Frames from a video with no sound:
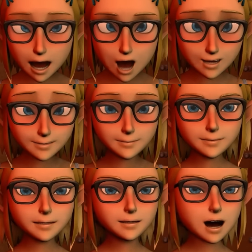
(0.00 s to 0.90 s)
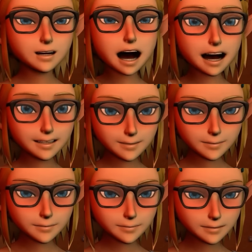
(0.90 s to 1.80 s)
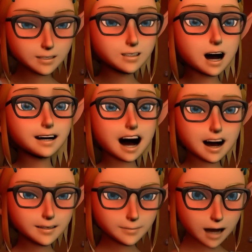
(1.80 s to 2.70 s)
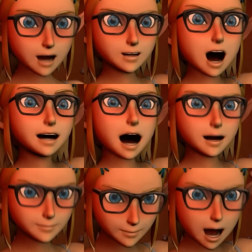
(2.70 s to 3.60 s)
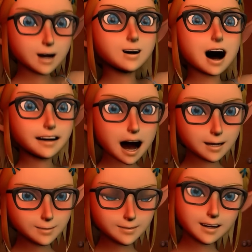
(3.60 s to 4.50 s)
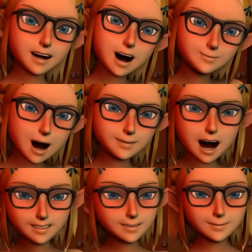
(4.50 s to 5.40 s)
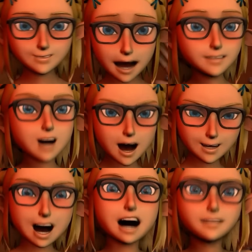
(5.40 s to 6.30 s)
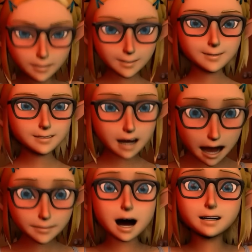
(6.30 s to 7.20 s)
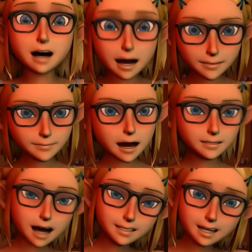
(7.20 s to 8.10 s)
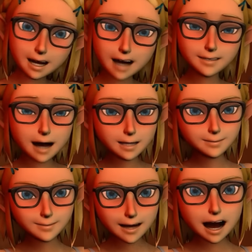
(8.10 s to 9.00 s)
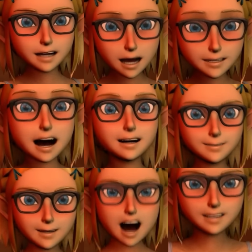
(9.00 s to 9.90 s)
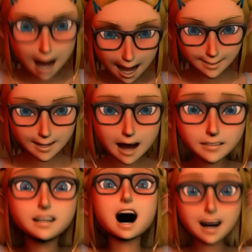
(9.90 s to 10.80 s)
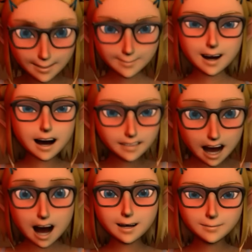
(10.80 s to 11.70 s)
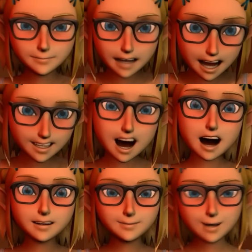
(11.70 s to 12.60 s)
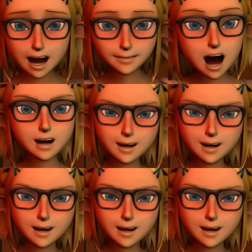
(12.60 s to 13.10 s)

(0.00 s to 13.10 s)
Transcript: oh. Meow. Meow. Girl power! Girl power! Thank you, Jonathan. Yeehaw, yes! Oh, special. Thank you, Essex Sniper. Yes, yes, yes. Ice cream, so good! Gang, gang. Gang, gang. Yeehaw,